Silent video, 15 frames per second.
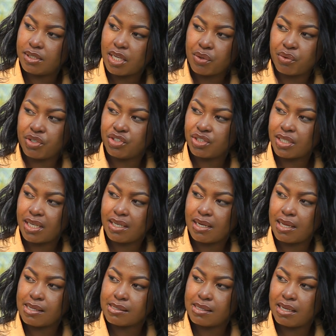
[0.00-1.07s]
Think wishka
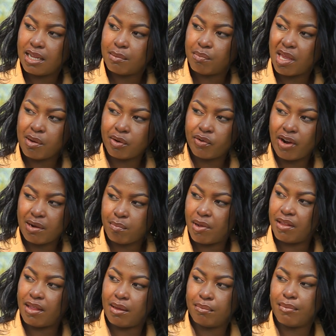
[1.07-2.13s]
inazire. My grandmother